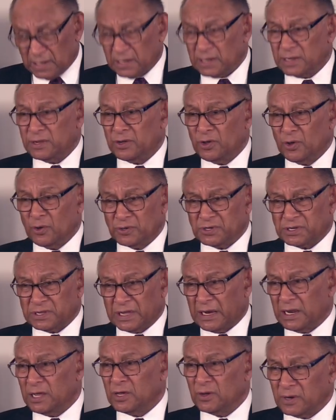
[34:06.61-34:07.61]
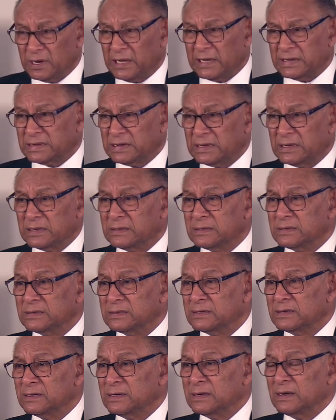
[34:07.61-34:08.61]
You study your lesson
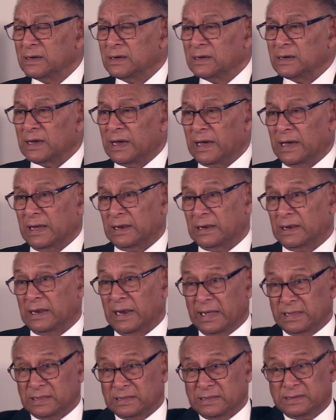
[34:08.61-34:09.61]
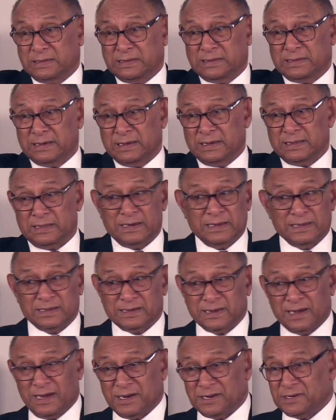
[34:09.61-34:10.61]
and let uh, the
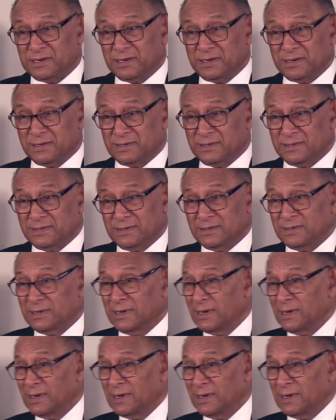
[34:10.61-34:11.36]
discussion